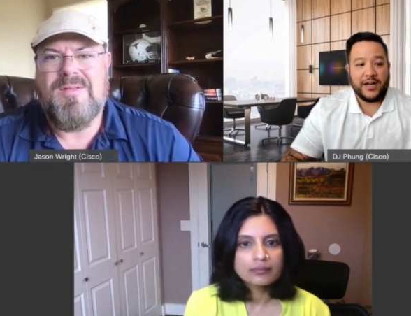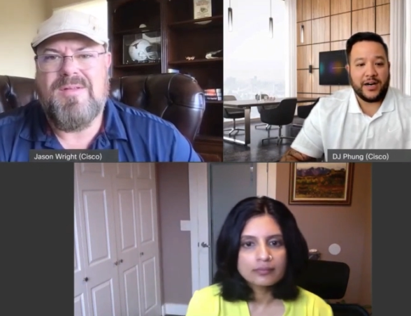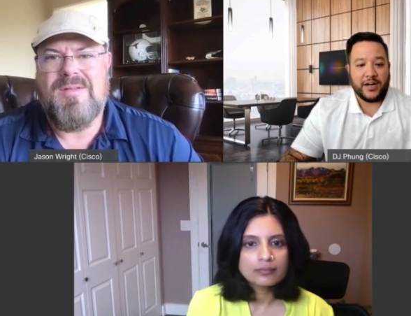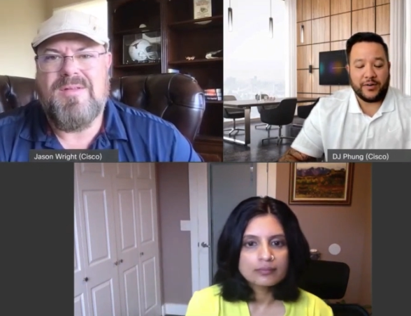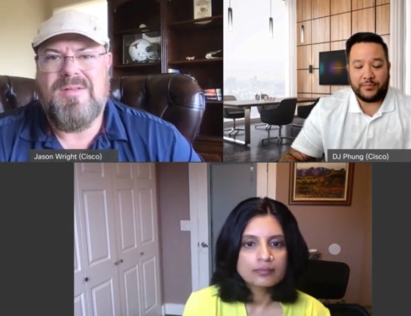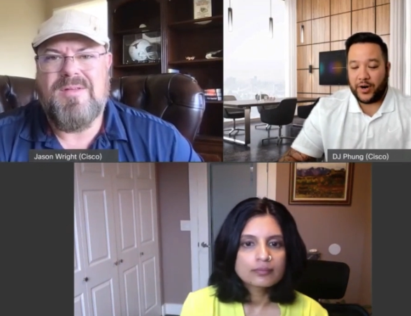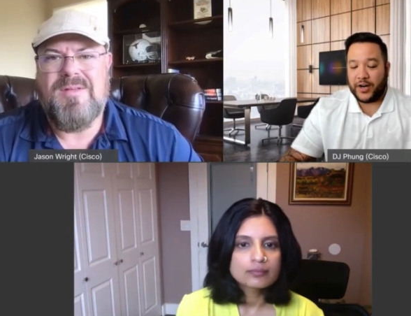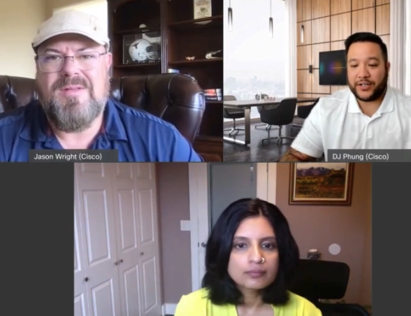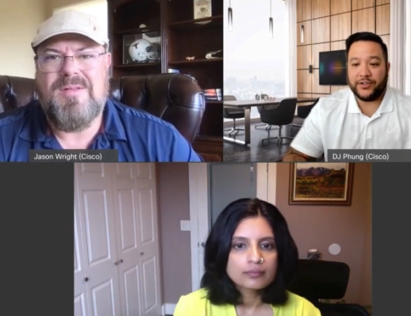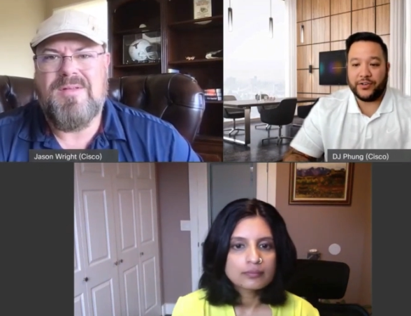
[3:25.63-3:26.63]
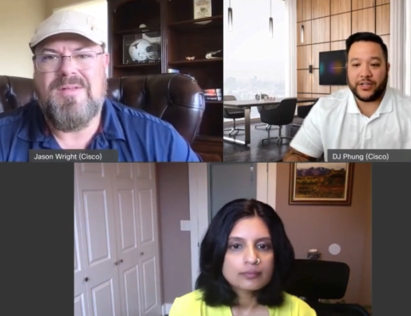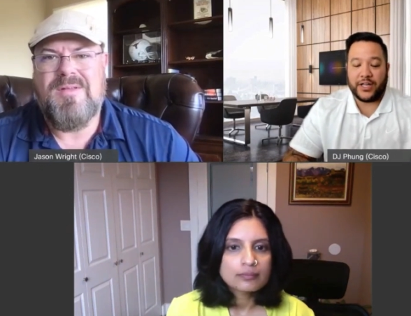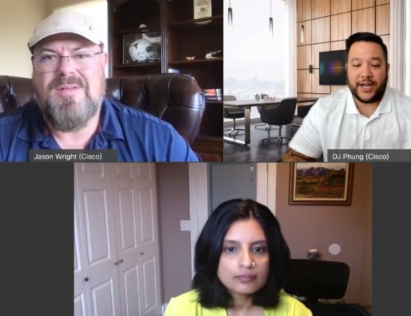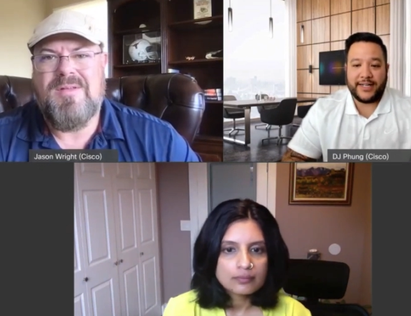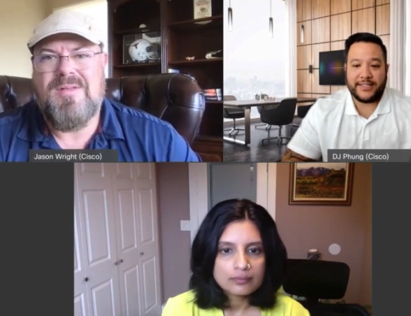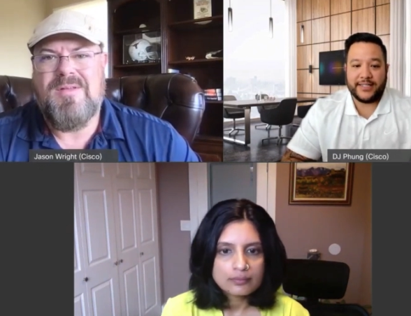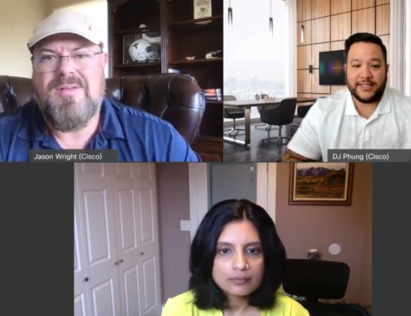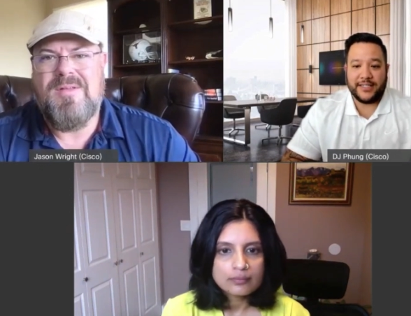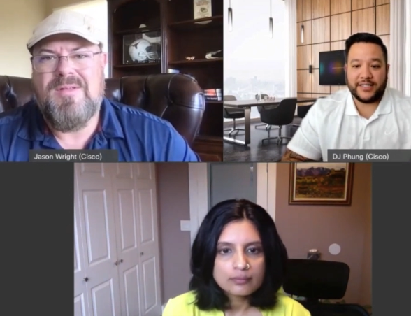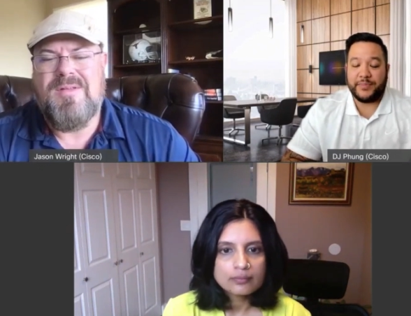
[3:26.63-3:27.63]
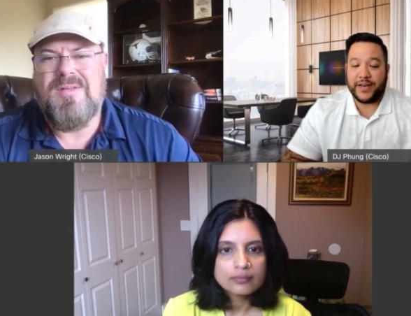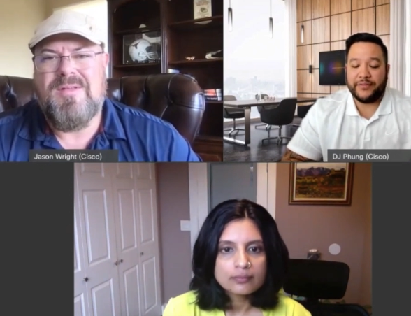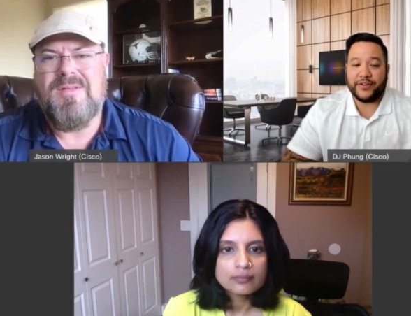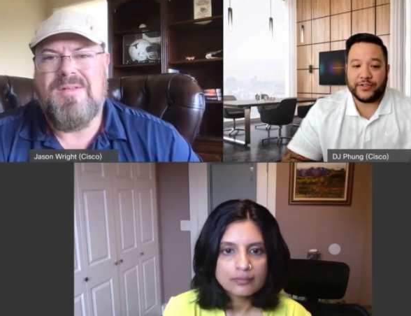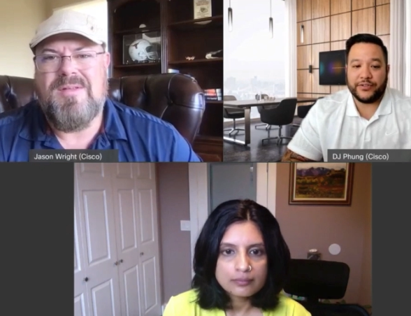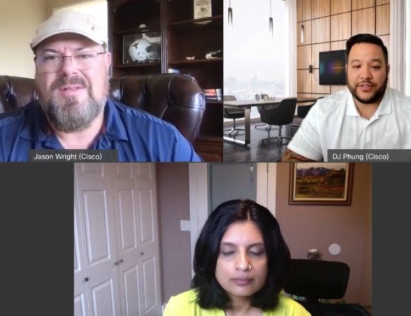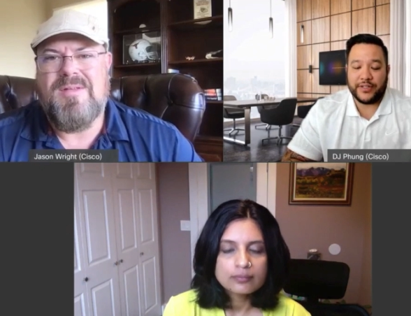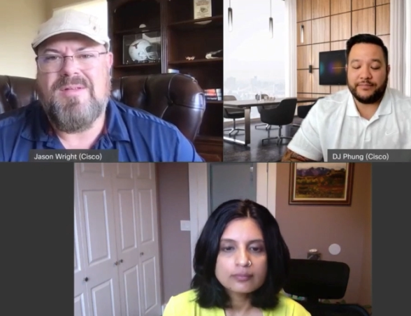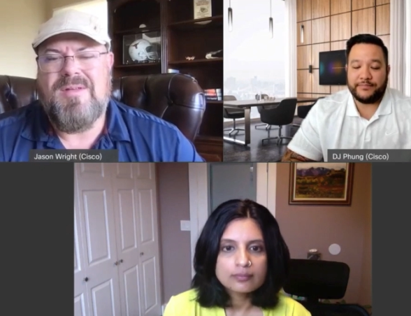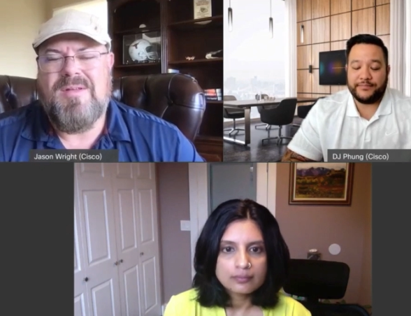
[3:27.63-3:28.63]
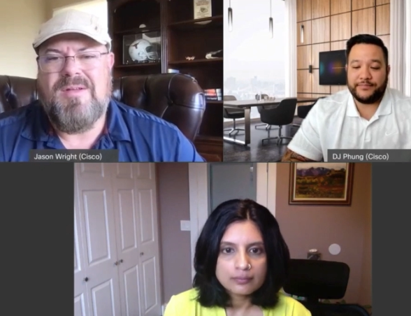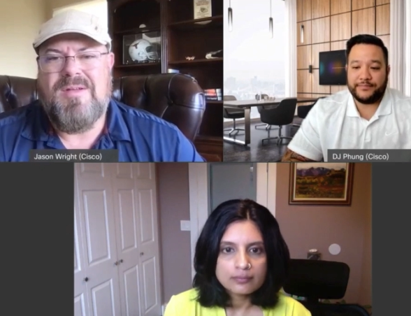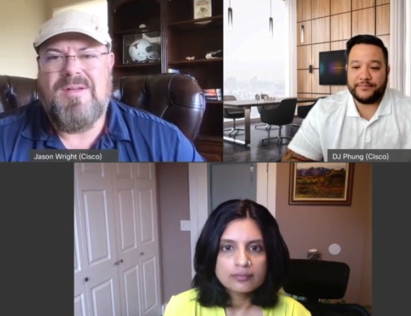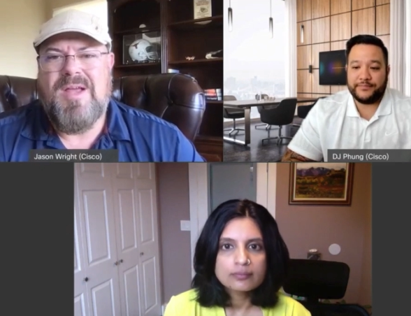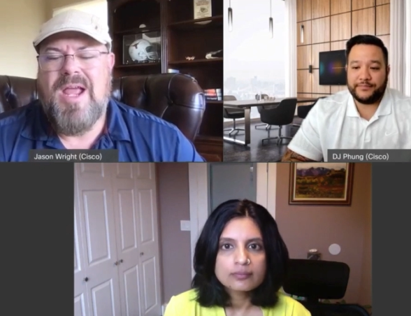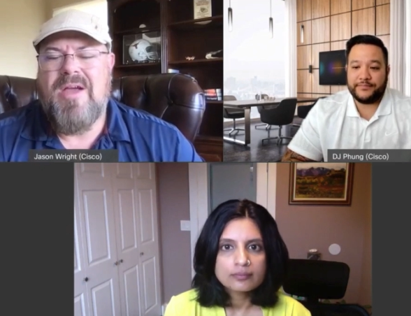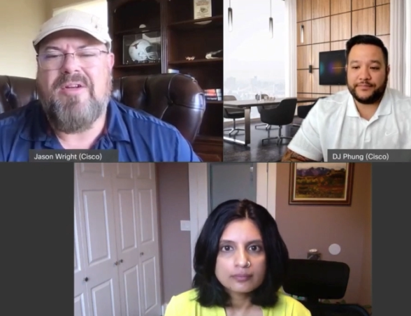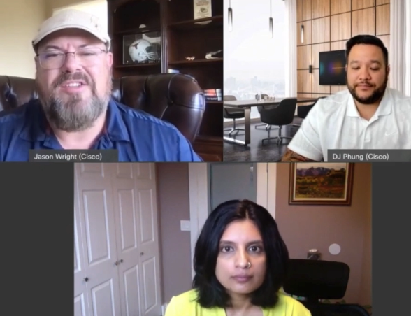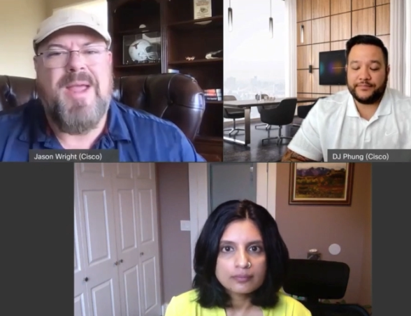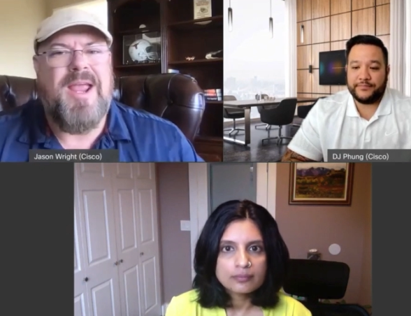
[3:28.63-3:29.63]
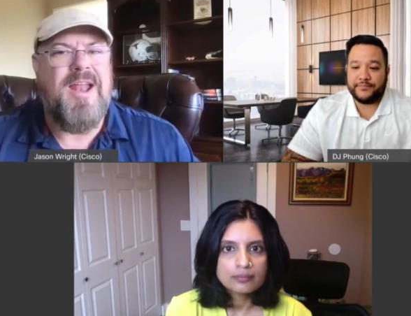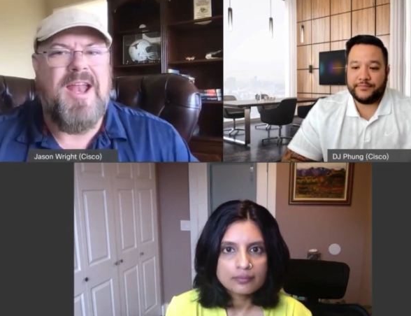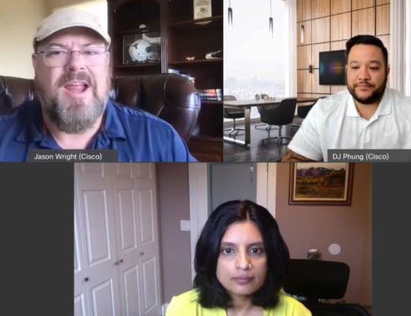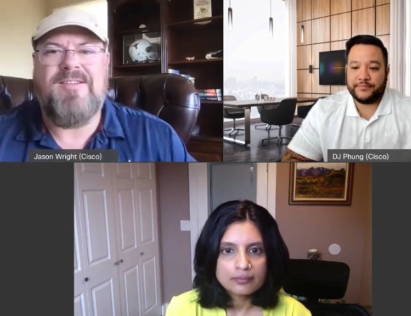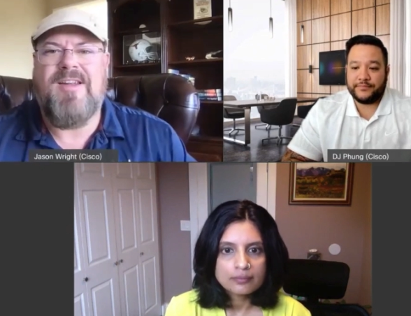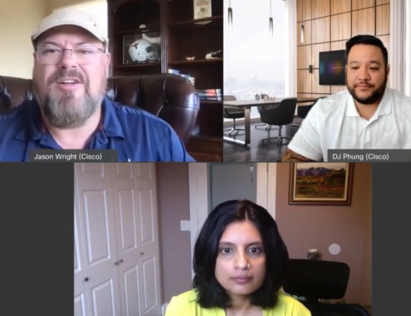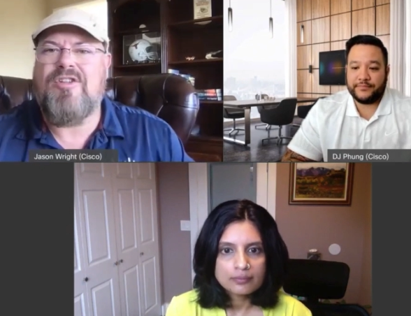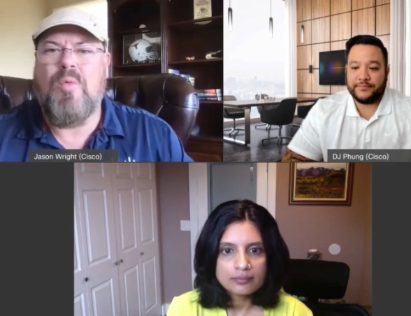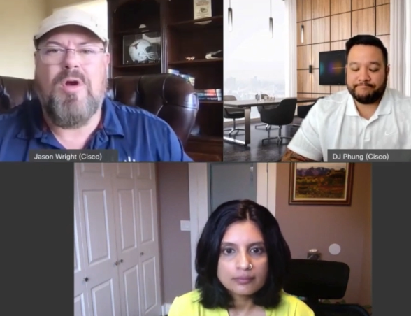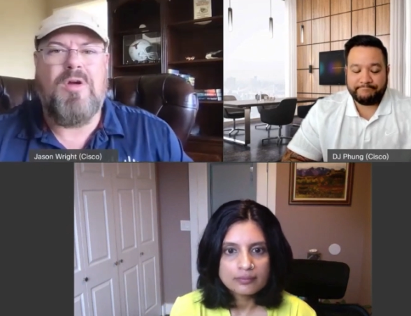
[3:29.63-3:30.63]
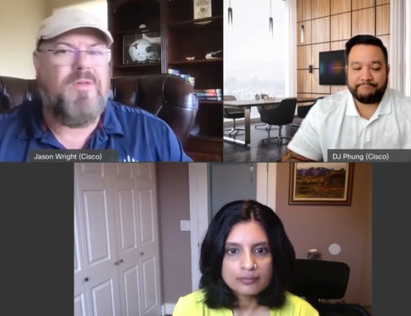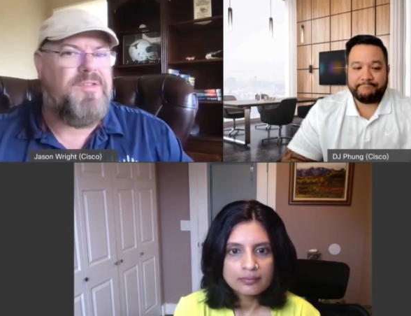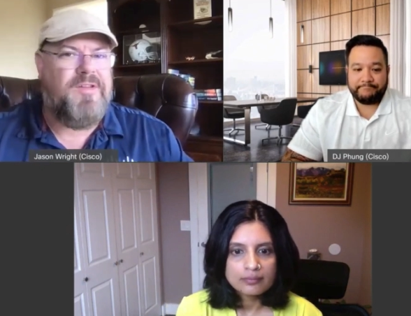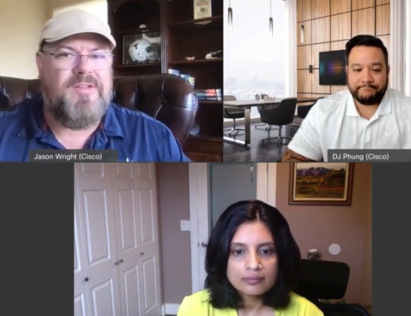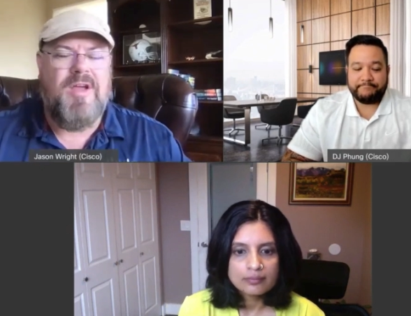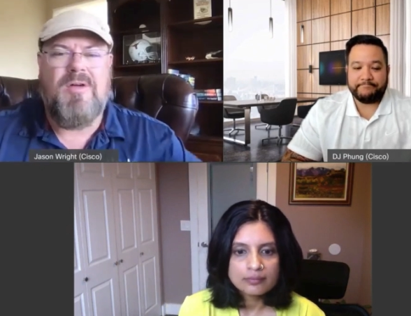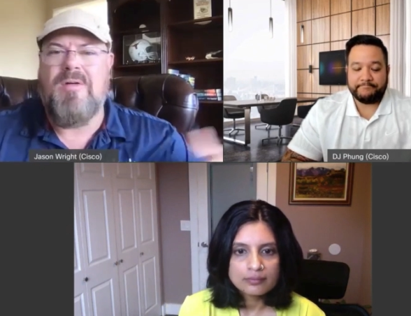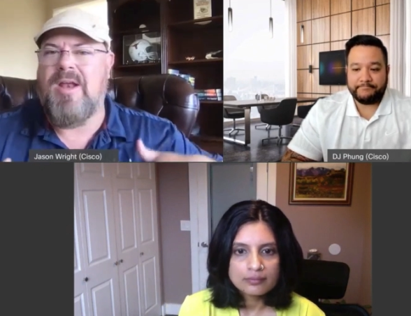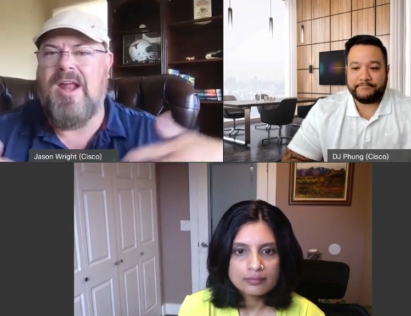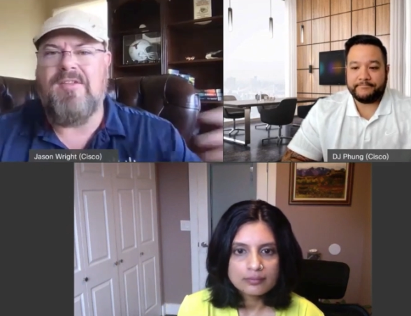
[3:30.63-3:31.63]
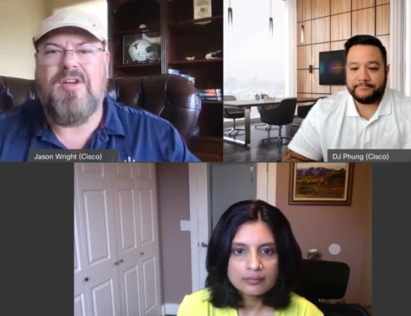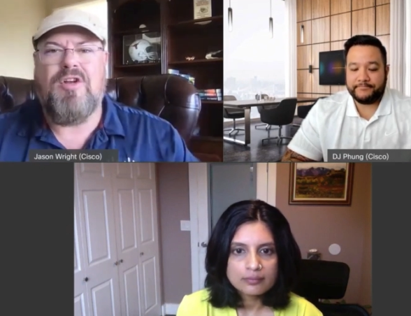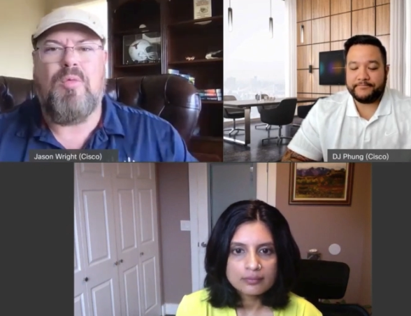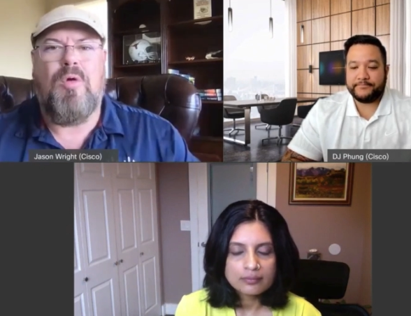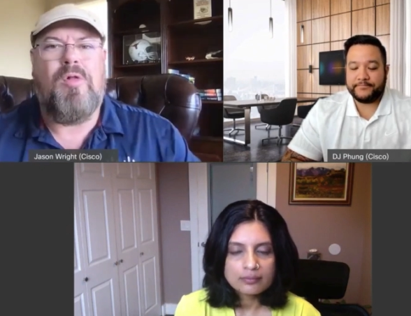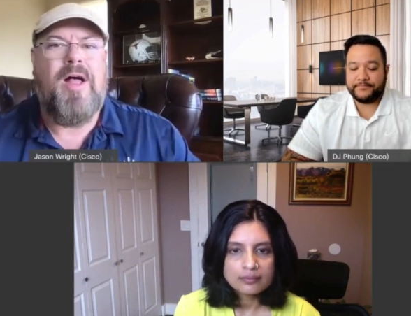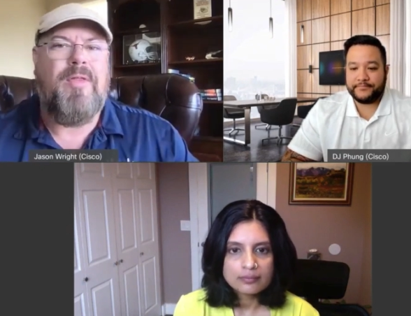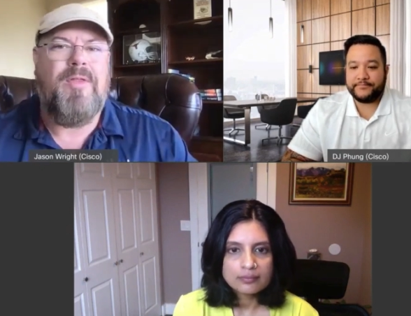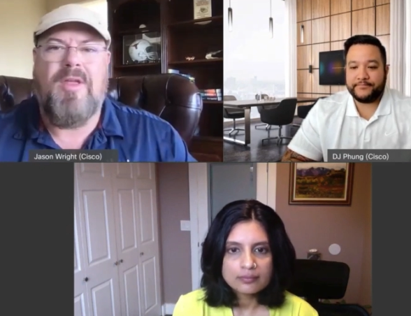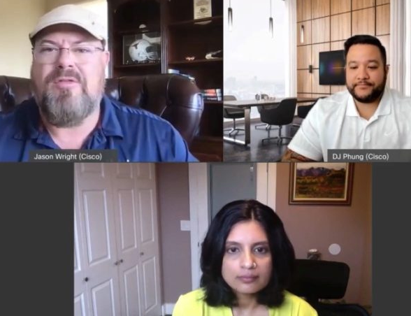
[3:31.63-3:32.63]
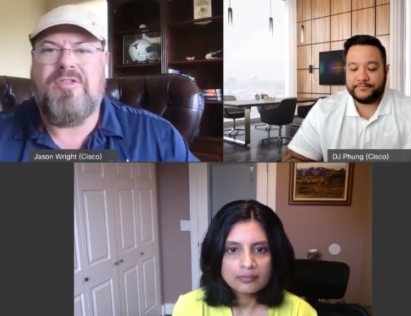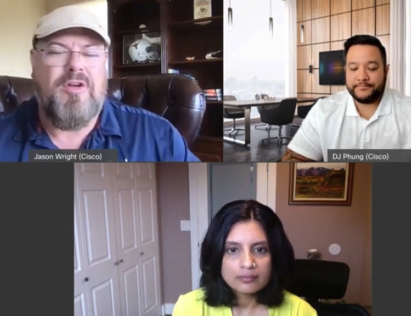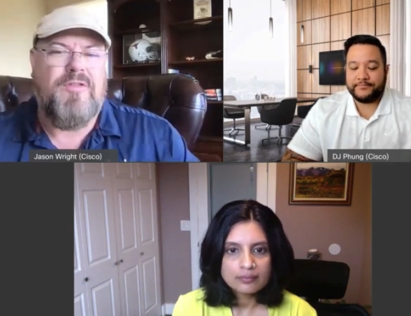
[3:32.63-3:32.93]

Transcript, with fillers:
Speaker 1: um, product to their clients is, is beneficial to them.
Speaker 2: Yeah, just making it easier to work with Cisco and easier to roll out those